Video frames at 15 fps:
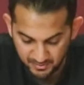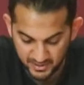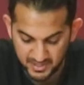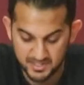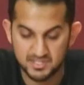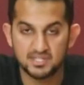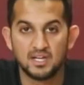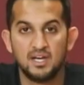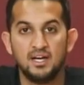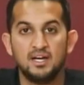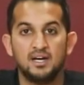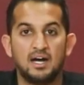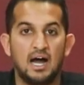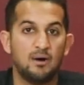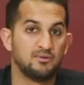was
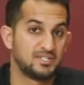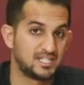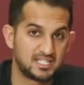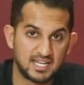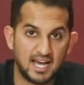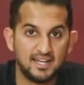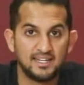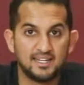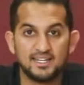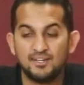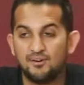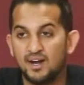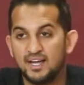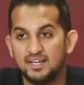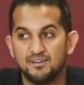I was excited,
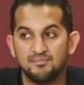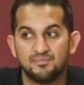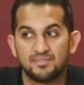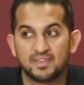right?